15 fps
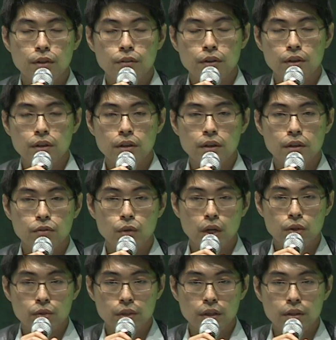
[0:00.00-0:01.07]
of
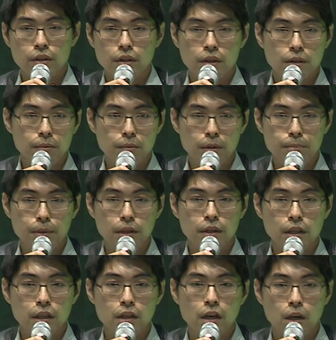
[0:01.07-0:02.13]
Rakuten, the big
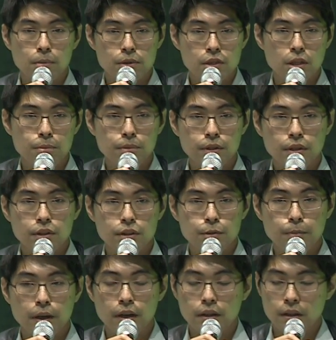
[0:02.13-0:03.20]
e-commerce company in
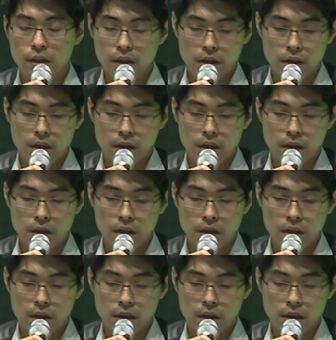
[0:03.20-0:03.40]
Japan.